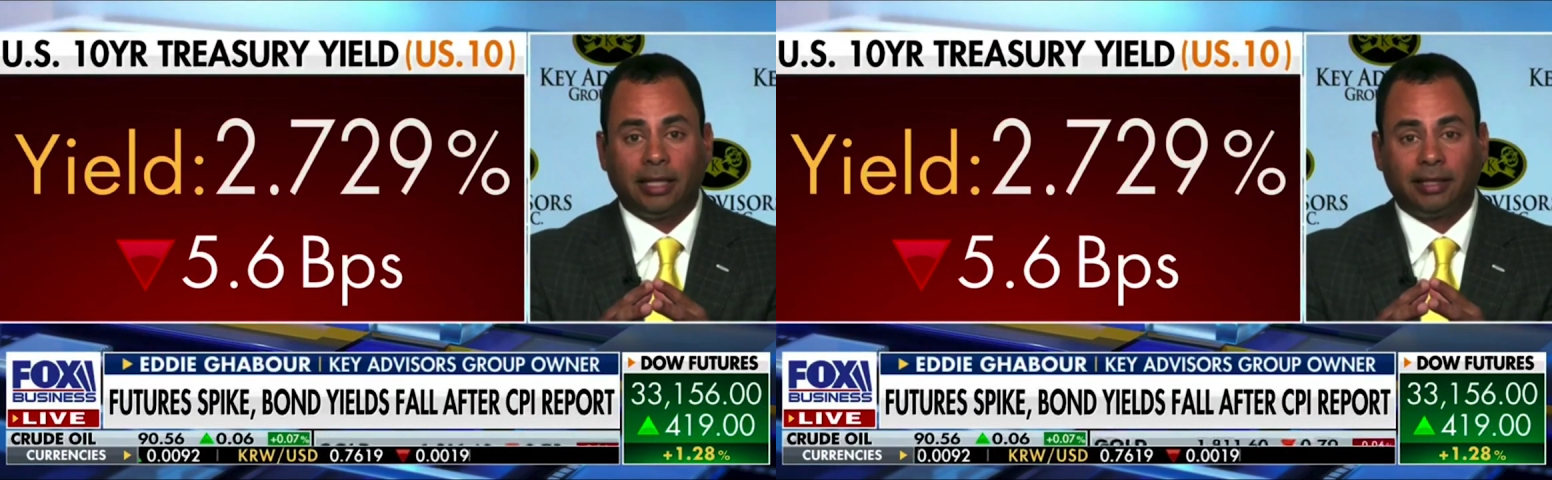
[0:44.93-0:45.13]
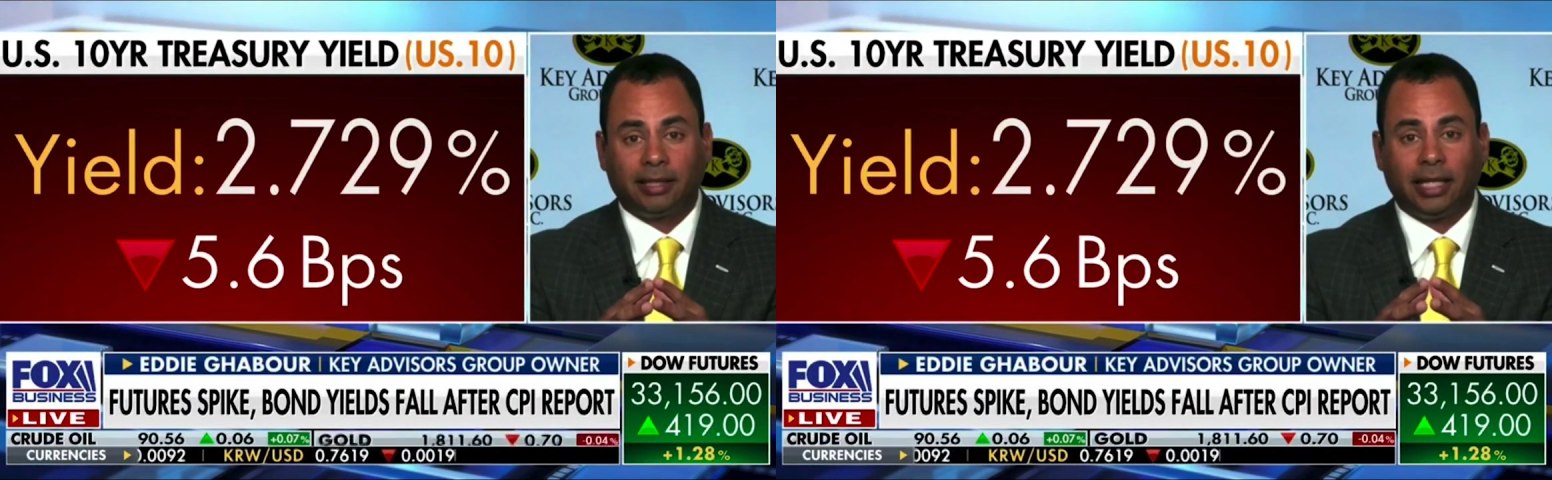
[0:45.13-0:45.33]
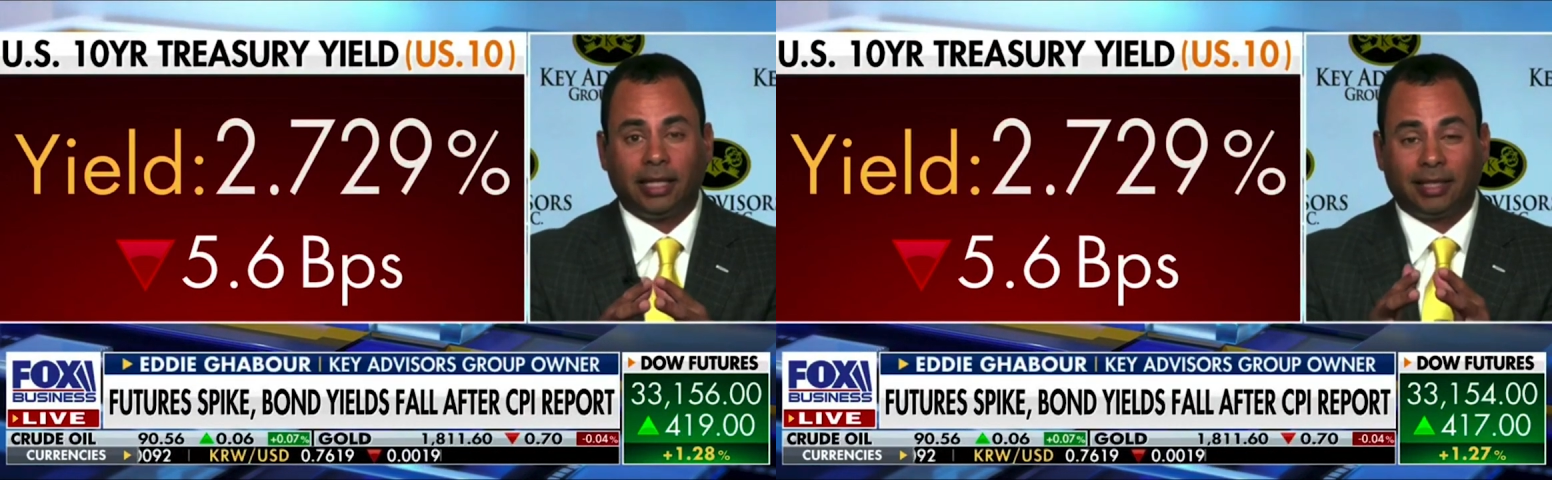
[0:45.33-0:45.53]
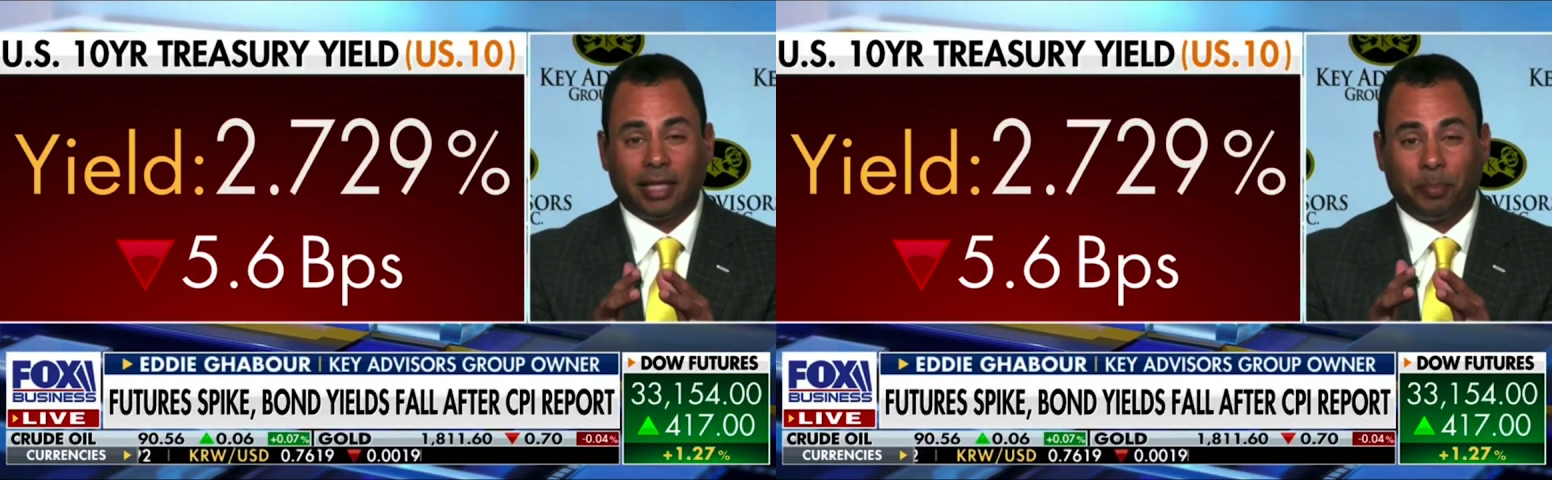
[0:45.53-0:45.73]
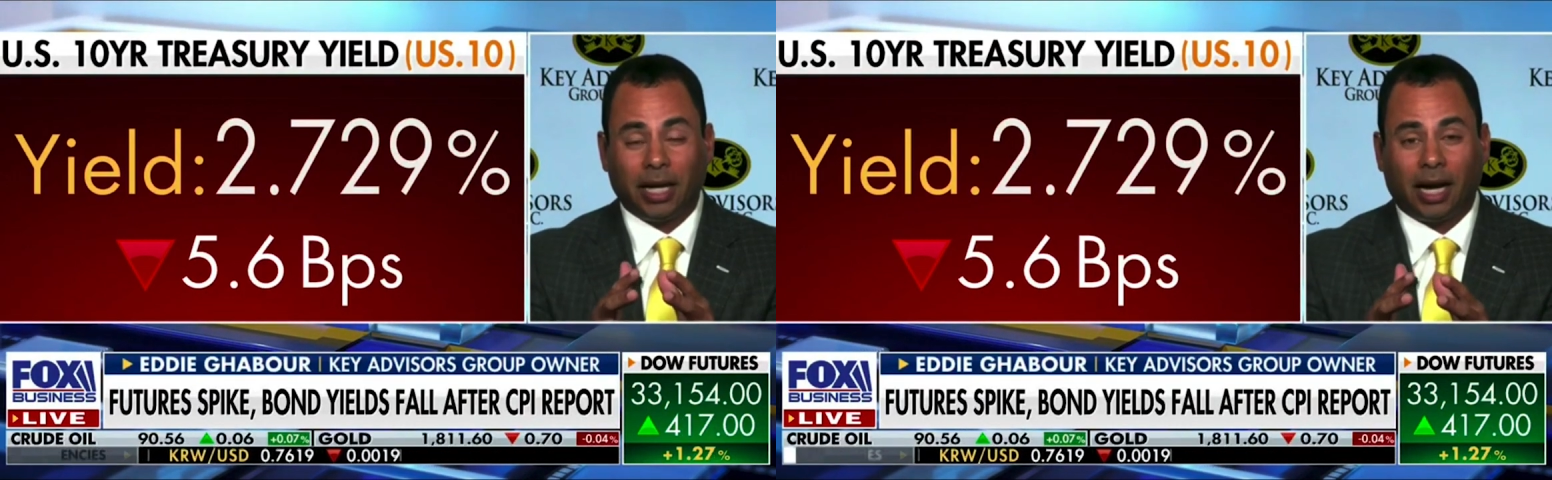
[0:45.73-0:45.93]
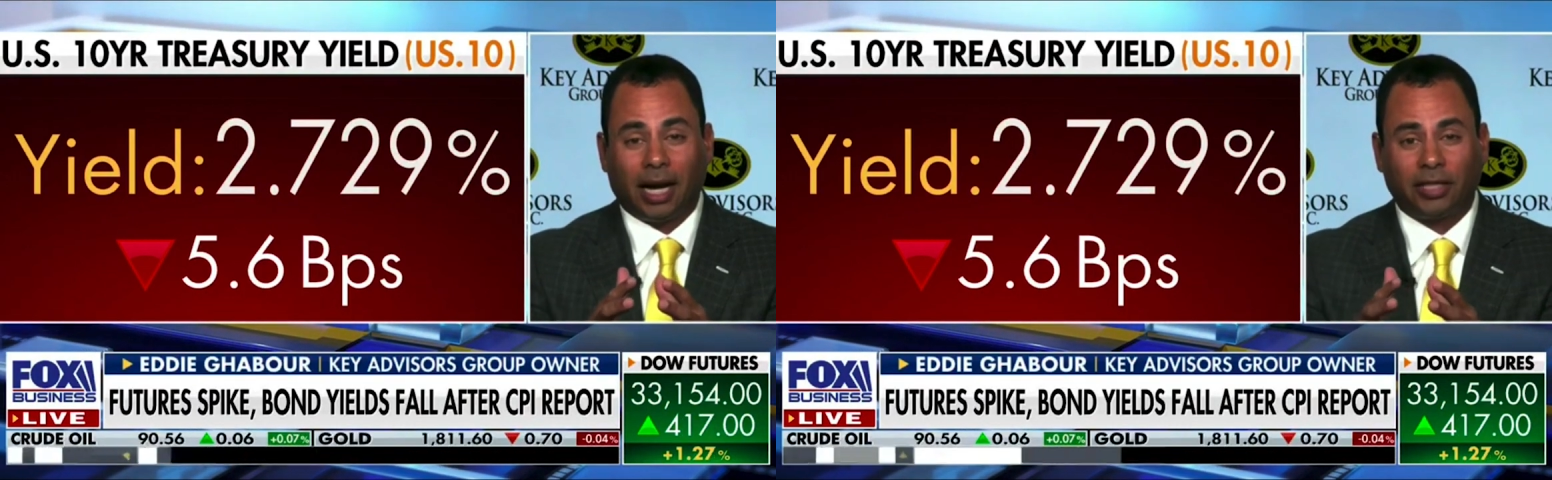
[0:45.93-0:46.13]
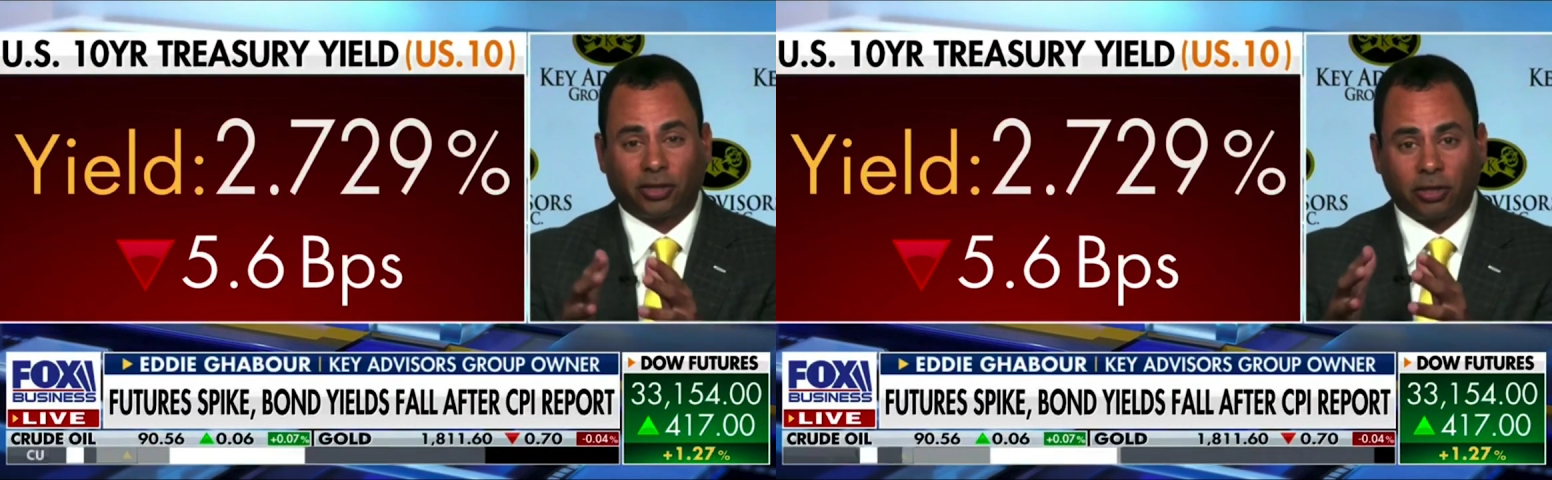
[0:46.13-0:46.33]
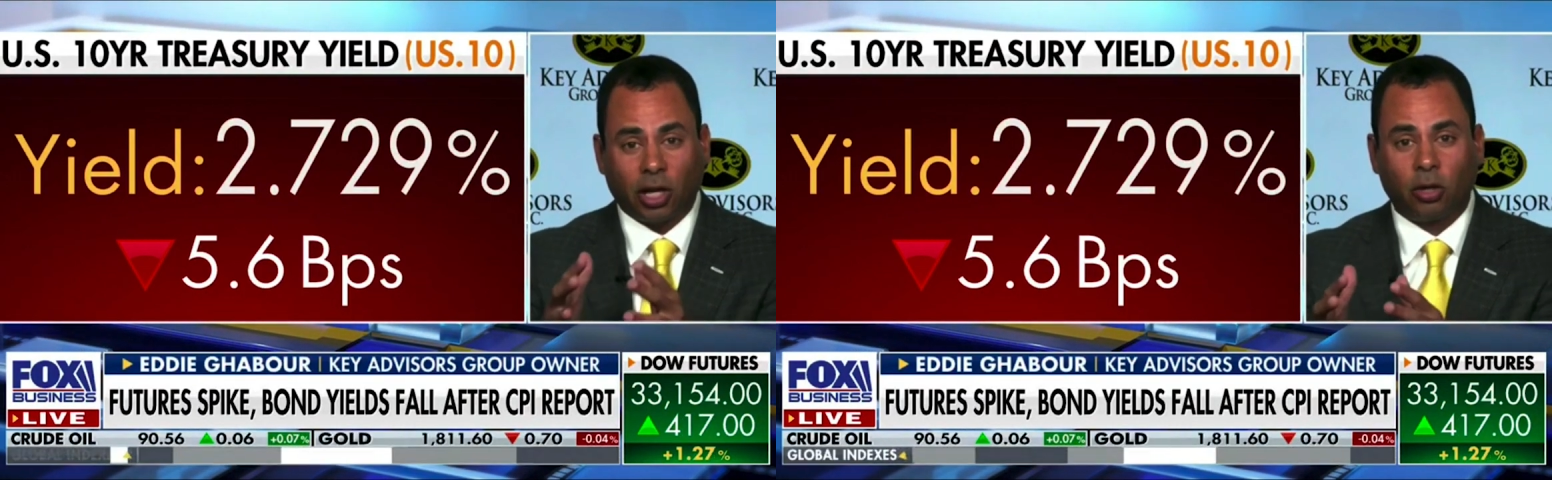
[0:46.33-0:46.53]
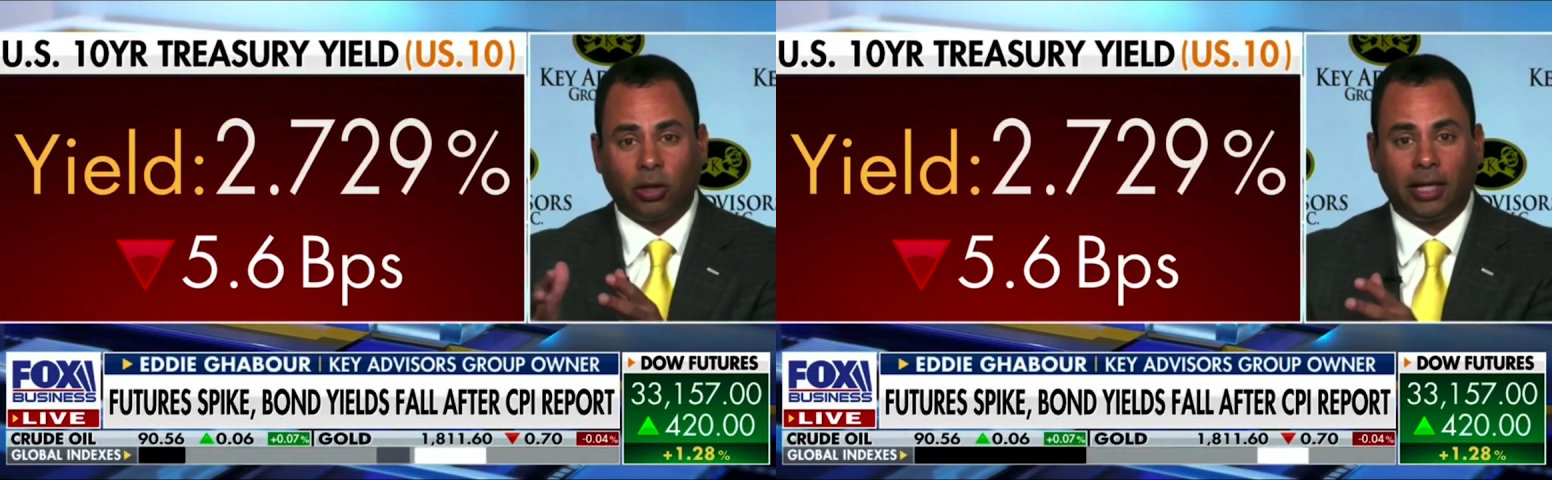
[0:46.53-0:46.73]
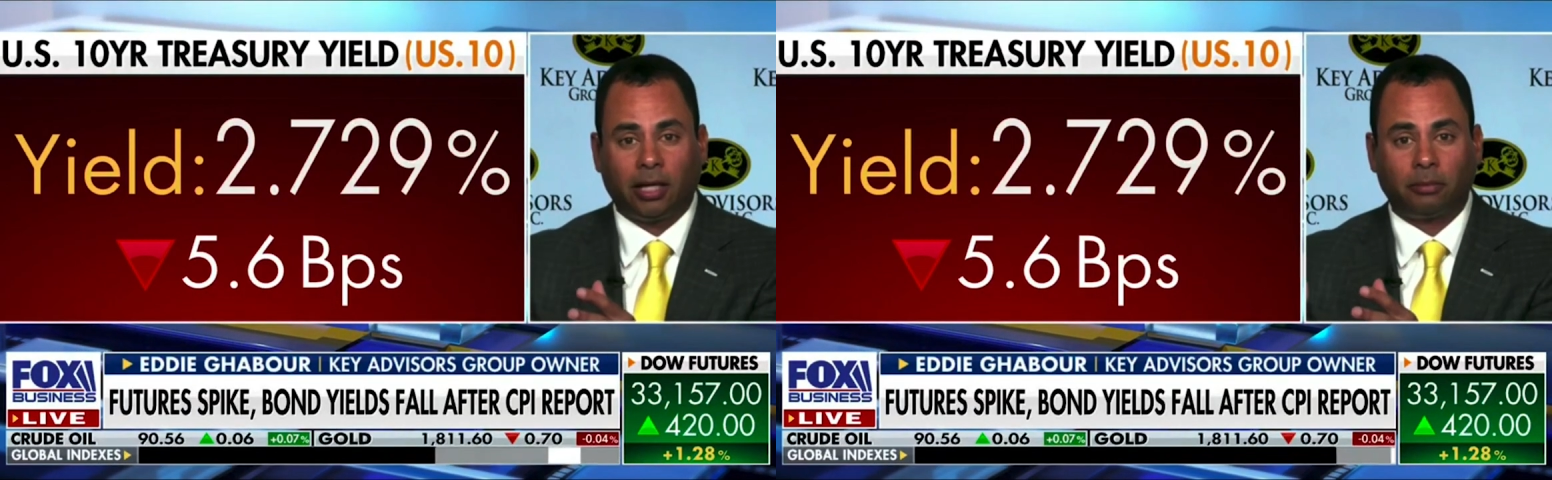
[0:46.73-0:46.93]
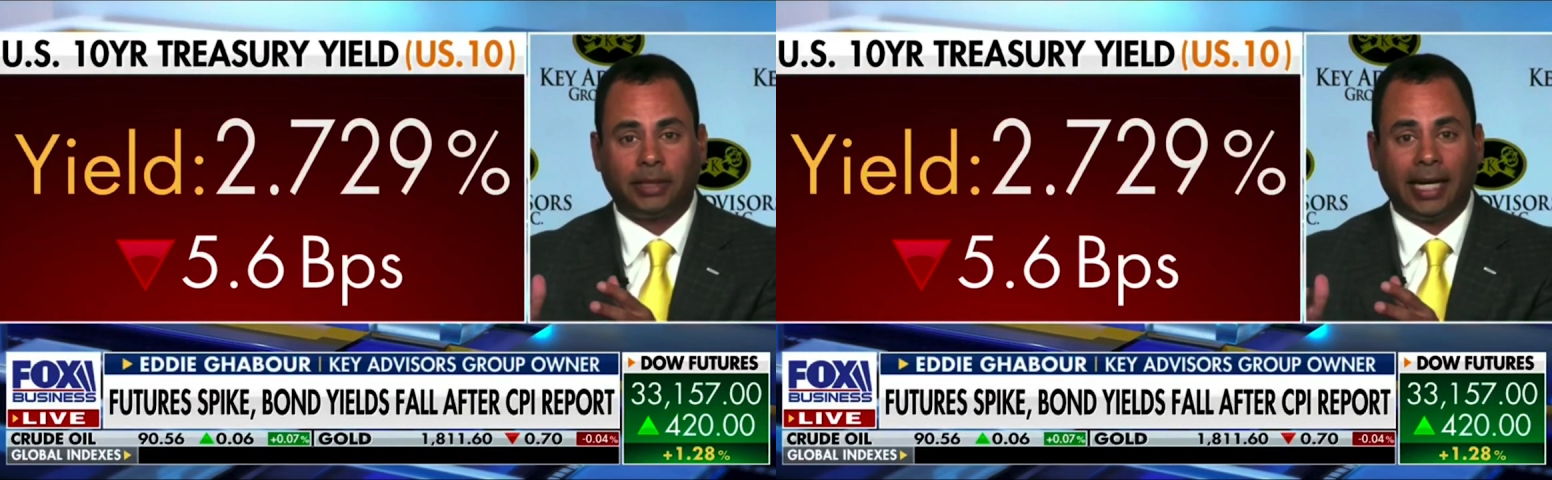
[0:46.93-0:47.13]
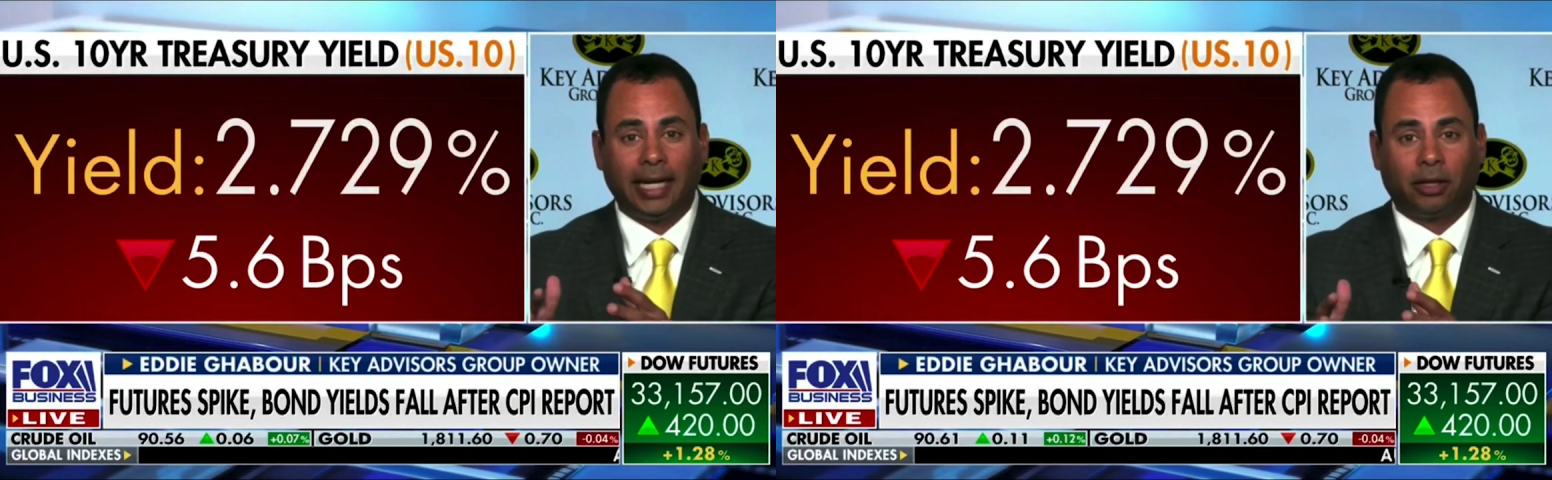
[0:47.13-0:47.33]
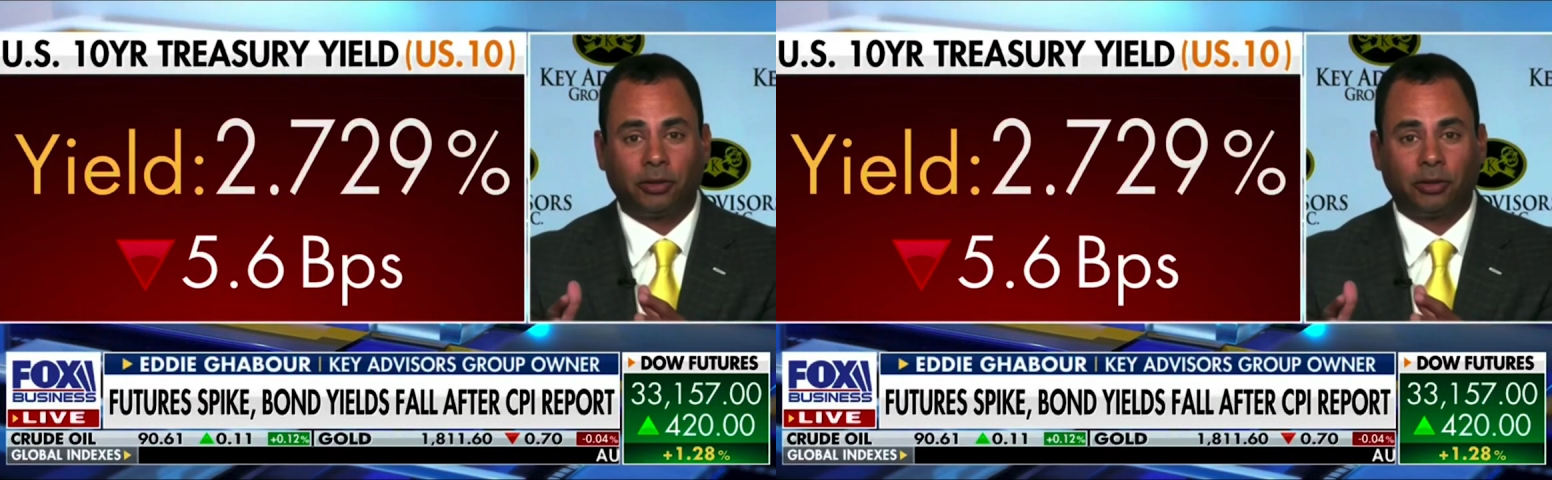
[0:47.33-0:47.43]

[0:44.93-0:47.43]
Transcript: seeing CPI slowly come down.